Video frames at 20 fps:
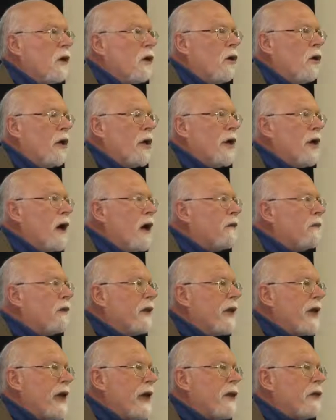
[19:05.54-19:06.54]
looking
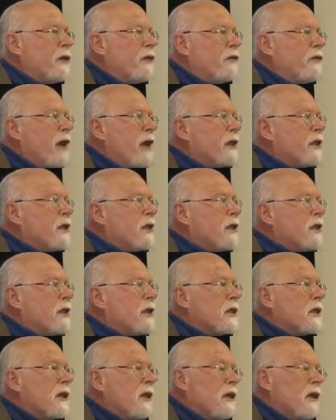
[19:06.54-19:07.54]
after the
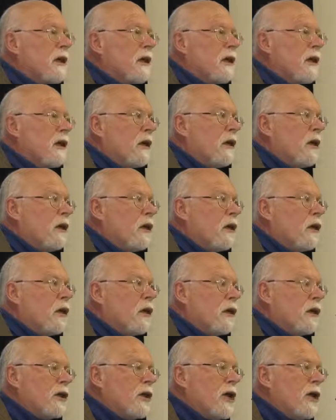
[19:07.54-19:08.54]
interests
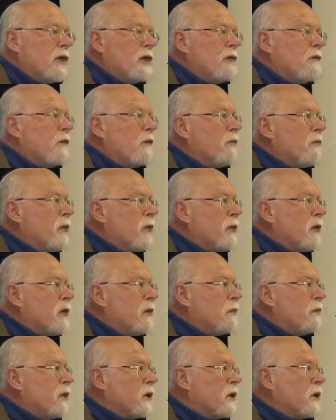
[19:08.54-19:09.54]
not just of the
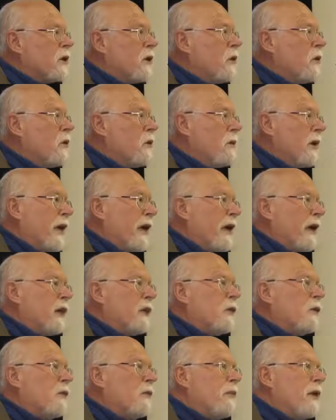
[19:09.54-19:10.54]
Muslims who were
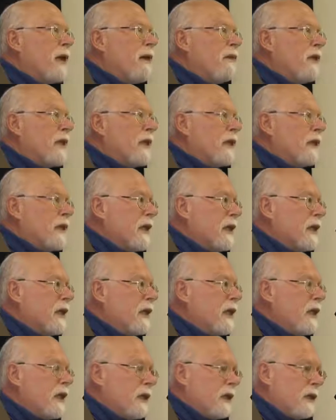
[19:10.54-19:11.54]
beginning to appear in the
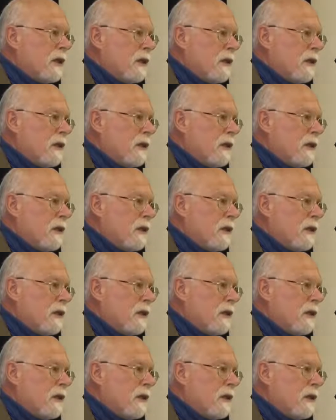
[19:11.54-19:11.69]
city